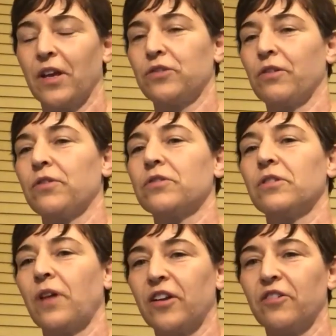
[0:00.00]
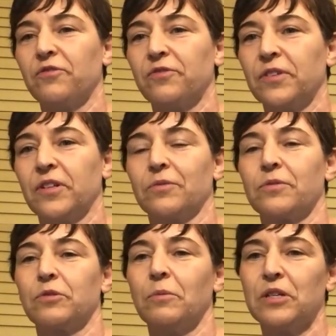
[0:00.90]
So if there's a lot of,
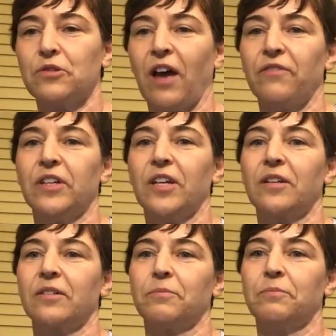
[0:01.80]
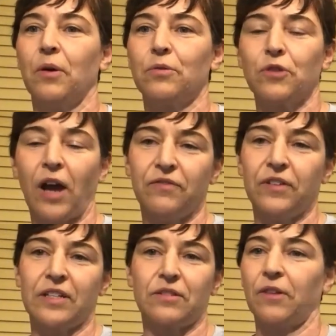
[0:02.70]
swimming traffic, boat
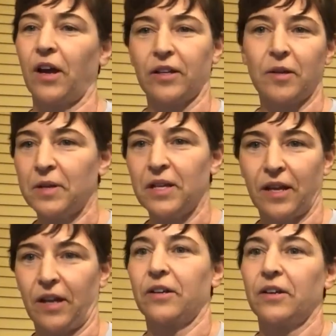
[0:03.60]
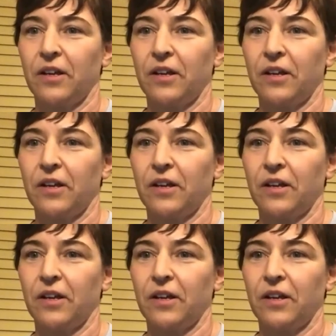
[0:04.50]
traffic, they're not going to be there.